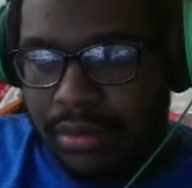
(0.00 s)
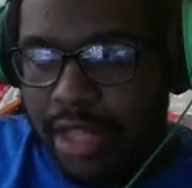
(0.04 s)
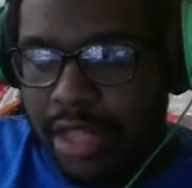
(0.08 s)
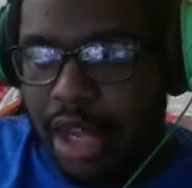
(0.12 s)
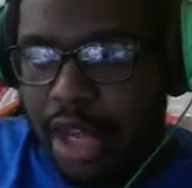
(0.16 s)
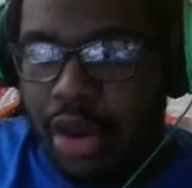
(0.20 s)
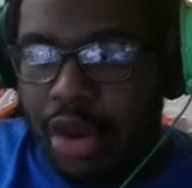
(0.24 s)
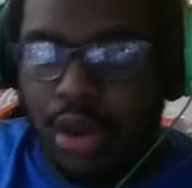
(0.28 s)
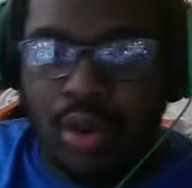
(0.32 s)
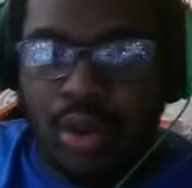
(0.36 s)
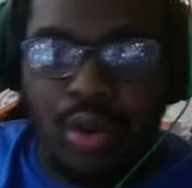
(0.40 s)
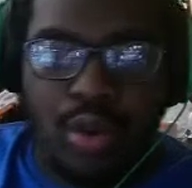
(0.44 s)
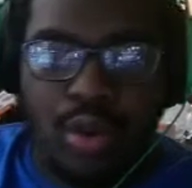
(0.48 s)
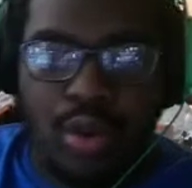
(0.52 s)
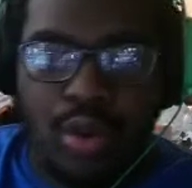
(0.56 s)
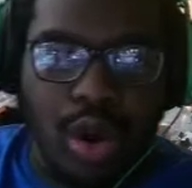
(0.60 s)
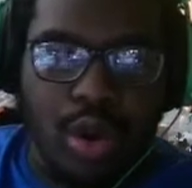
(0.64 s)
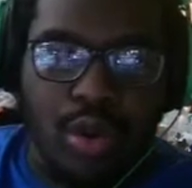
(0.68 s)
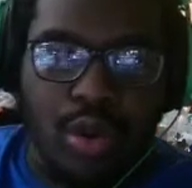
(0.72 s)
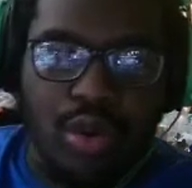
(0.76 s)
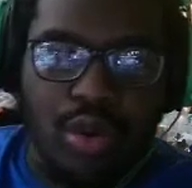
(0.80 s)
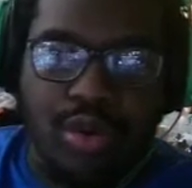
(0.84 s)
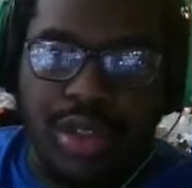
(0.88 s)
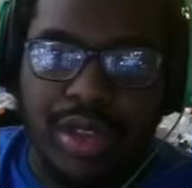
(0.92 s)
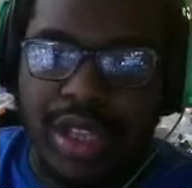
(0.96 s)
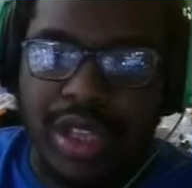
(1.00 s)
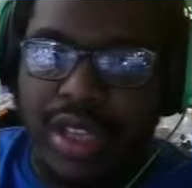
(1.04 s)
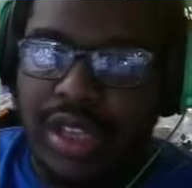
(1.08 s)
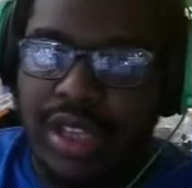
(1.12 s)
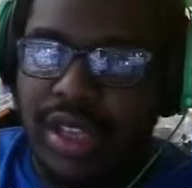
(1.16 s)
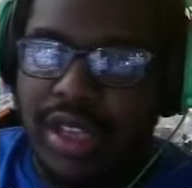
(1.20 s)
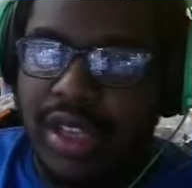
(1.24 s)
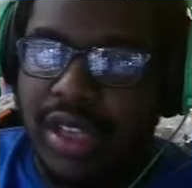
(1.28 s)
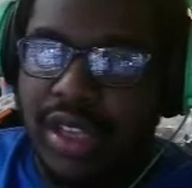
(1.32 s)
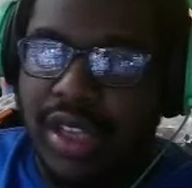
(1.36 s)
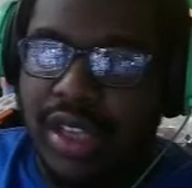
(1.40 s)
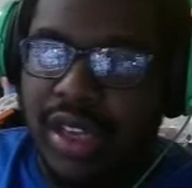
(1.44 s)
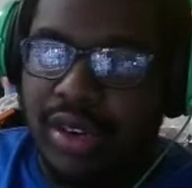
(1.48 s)

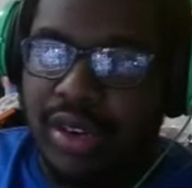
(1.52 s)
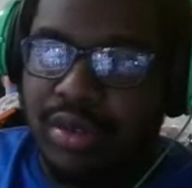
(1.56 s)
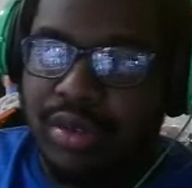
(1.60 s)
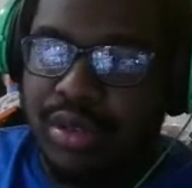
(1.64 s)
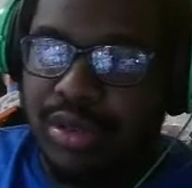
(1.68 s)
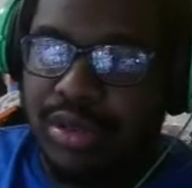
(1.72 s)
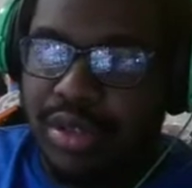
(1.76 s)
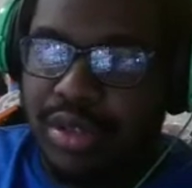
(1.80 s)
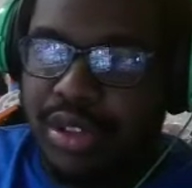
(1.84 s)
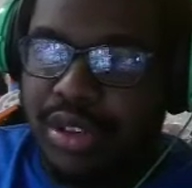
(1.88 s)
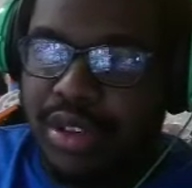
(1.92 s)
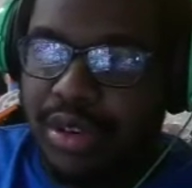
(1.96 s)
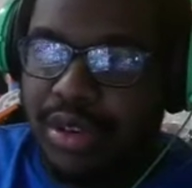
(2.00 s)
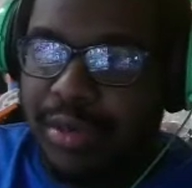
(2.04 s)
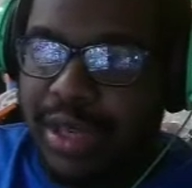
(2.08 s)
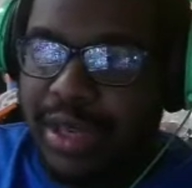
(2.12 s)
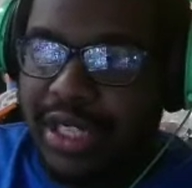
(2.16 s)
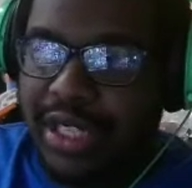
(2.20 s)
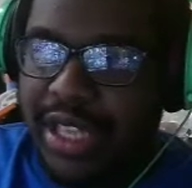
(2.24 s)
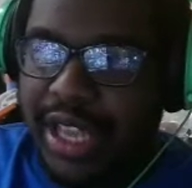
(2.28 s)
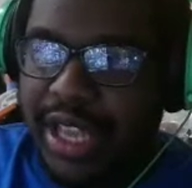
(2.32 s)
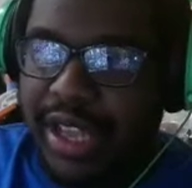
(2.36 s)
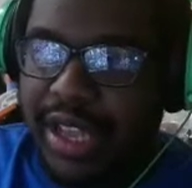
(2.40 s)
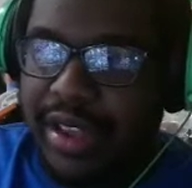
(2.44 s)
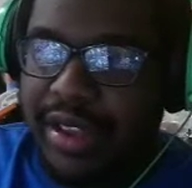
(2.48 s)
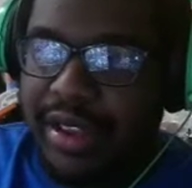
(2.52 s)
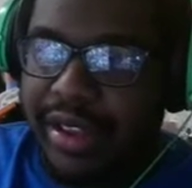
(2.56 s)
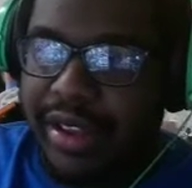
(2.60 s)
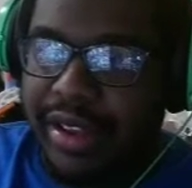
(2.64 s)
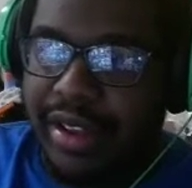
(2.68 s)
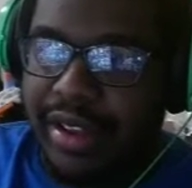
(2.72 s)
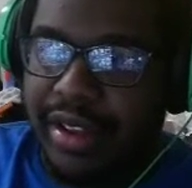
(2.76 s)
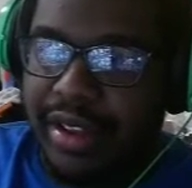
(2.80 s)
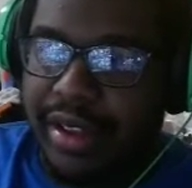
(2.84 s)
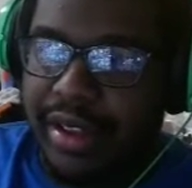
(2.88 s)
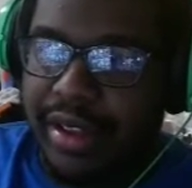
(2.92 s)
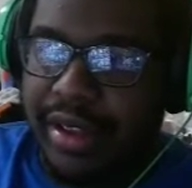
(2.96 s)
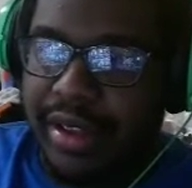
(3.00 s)
Yeah, I know what you're talking about.
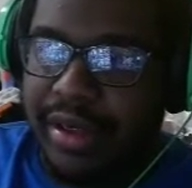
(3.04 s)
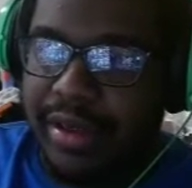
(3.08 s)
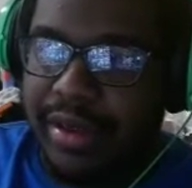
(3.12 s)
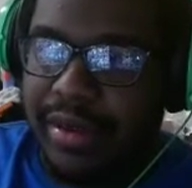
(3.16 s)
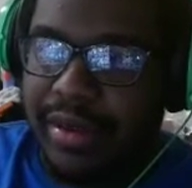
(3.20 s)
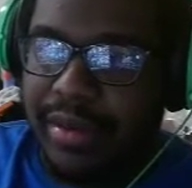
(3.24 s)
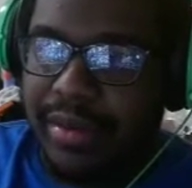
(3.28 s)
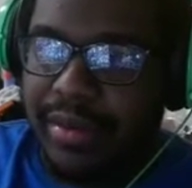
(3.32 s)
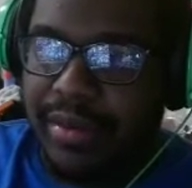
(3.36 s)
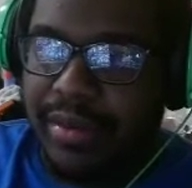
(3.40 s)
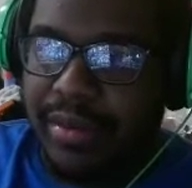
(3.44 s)
Damn.